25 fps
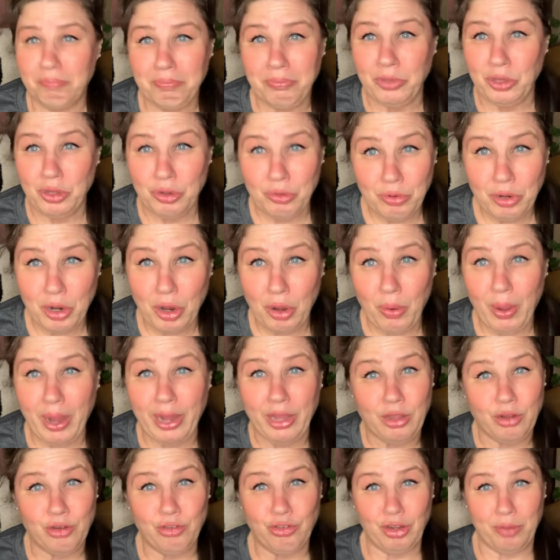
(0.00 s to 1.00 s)
You know I
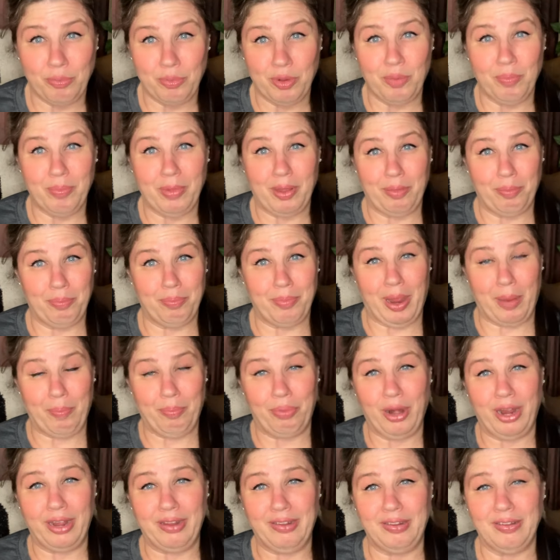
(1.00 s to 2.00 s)
usually put my
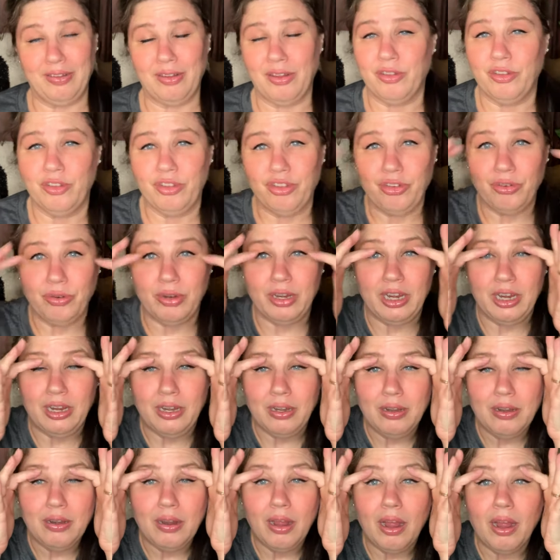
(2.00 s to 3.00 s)
prices on the
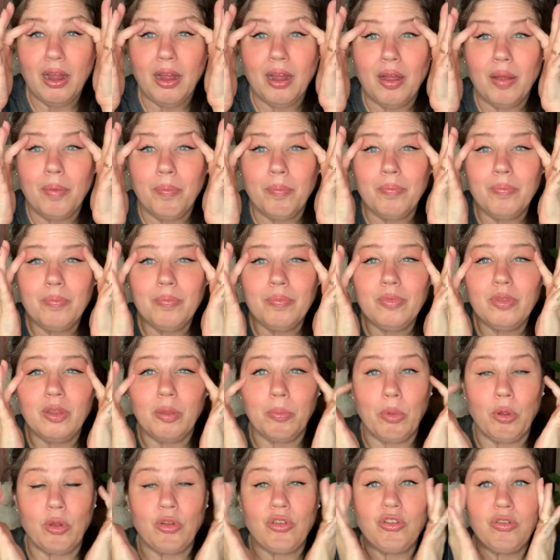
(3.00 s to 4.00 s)
screen. The
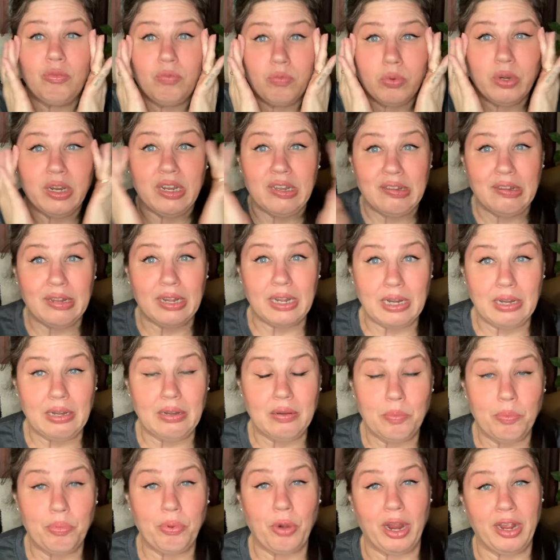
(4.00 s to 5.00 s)
most recent
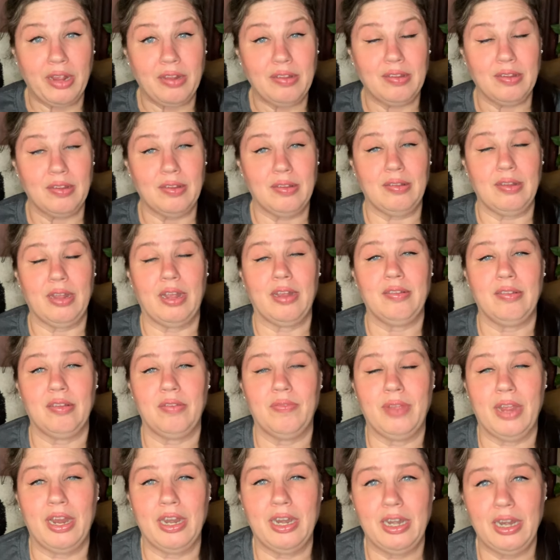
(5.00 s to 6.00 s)
prices as
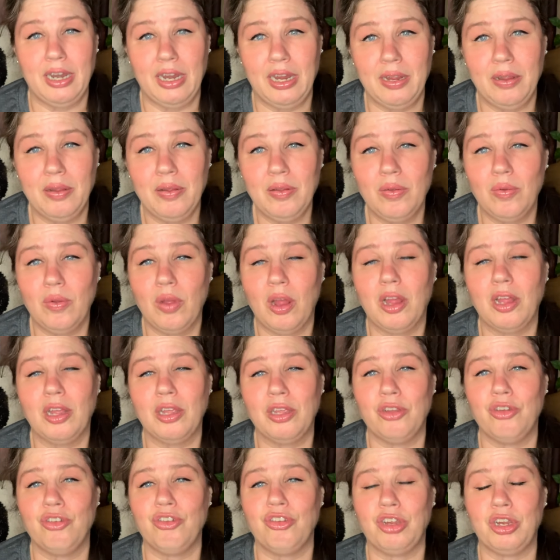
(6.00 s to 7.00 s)
of editing
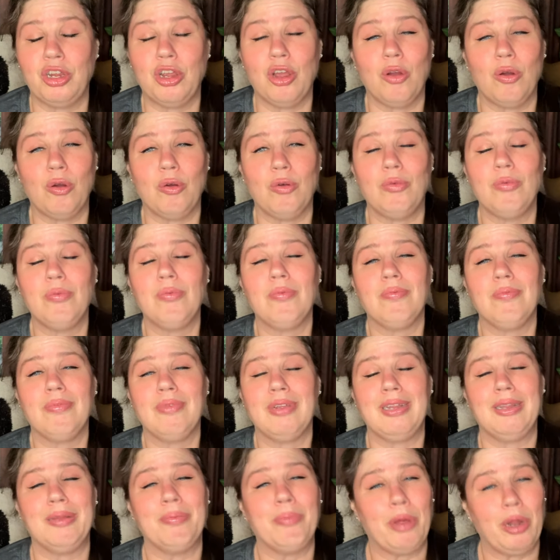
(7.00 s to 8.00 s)
usually go
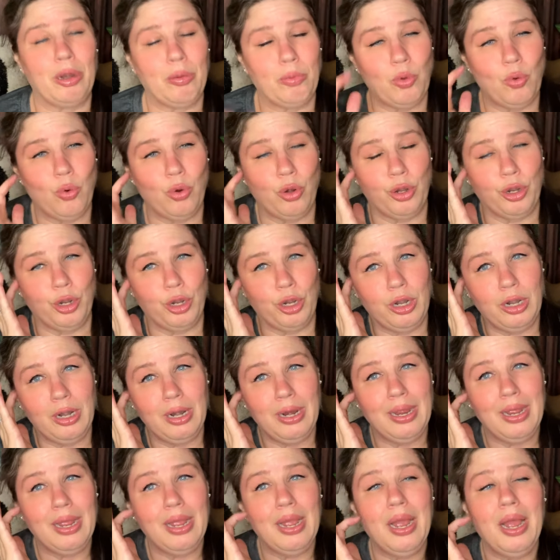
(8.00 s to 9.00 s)
in the bottom corner.
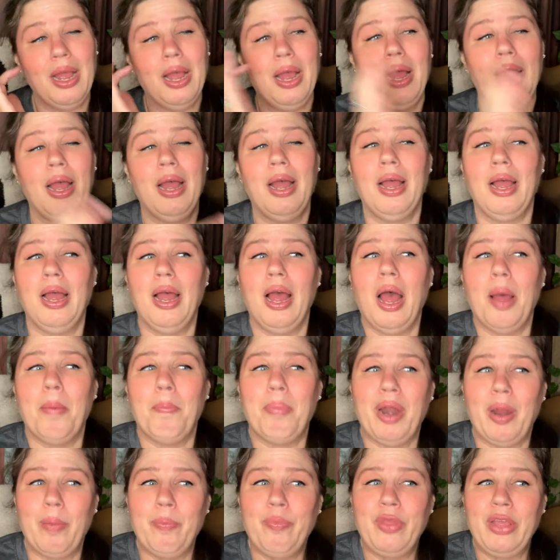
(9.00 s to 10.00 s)

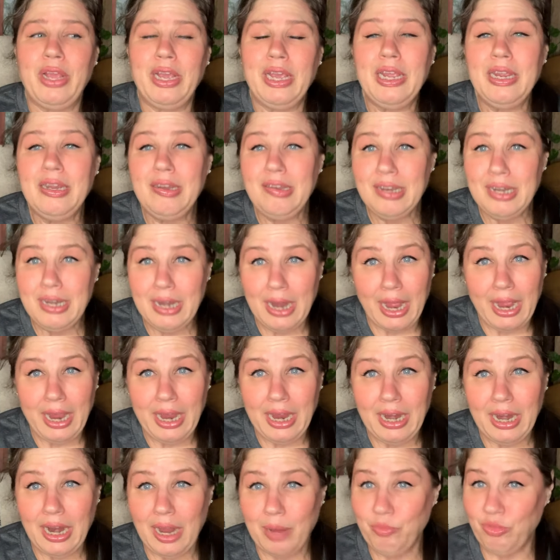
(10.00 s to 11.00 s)
But I'm thinking
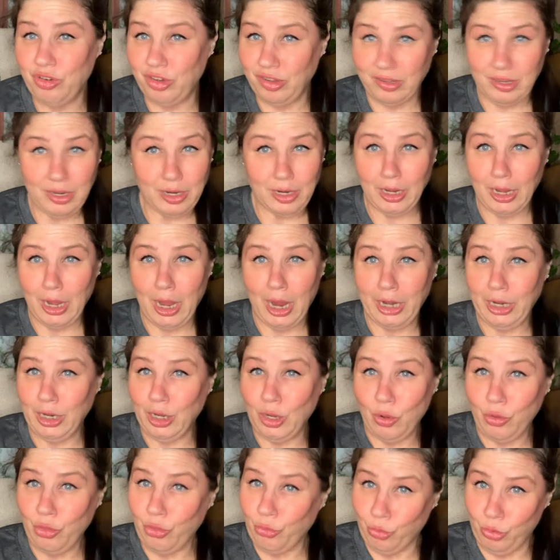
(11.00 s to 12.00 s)
tonight I'm just gonna kind of
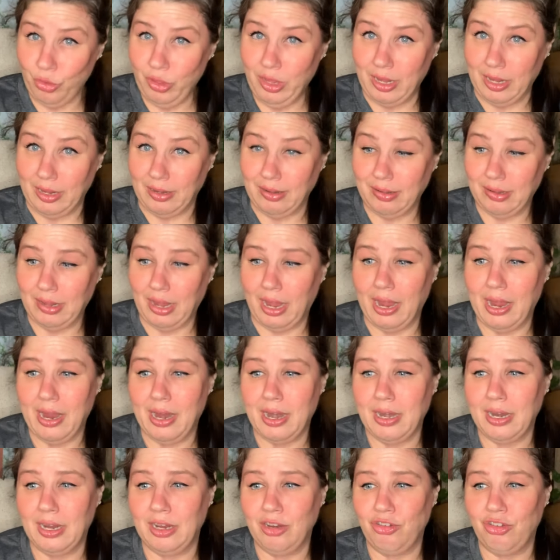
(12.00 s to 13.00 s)
go through this
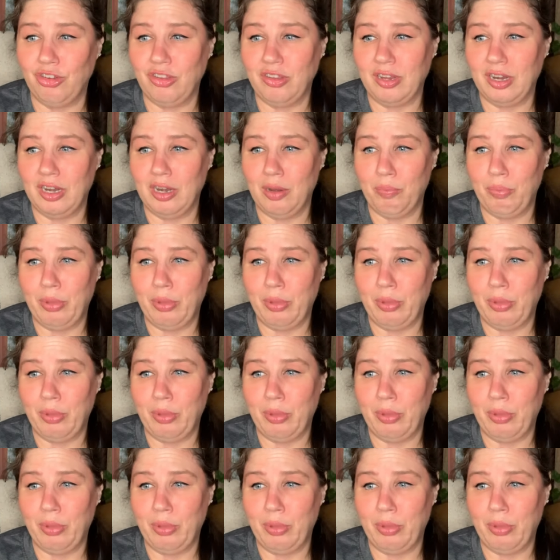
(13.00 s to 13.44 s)
and it's just gonna